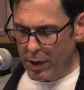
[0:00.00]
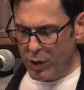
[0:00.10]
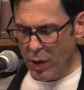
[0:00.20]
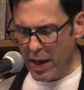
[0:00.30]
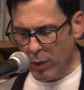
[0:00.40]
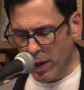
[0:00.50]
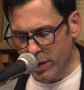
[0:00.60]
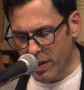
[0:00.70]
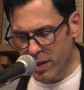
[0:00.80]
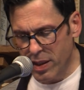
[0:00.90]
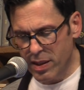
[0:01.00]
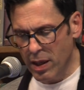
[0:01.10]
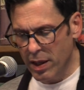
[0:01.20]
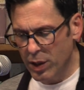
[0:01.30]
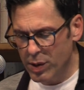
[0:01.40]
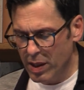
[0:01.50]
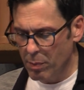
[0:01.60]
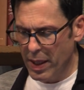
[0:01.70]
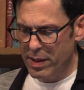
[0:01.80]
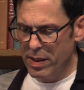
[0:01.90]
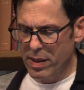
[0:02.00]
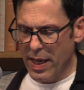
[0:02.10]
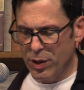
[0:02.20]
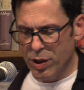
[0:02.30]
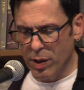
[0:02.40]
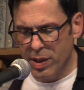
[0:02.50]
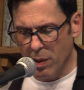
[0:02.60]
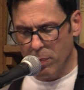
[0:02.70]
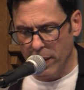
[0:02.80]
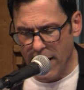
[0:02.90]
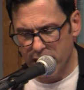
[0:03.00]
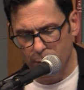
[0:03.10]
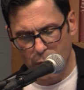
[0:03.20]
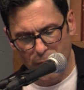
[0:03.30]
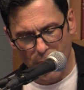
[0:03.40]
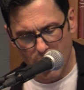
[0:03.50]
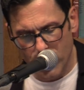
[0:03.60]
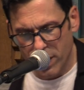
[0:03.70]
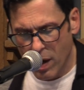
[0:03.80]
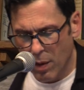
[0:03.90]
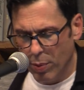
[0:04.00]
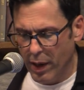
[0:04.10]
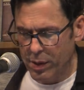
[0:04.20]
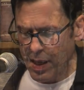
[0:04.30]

Track Records insisted on using the mixes they'd chosen and planned to move forward with the Heartbreakers'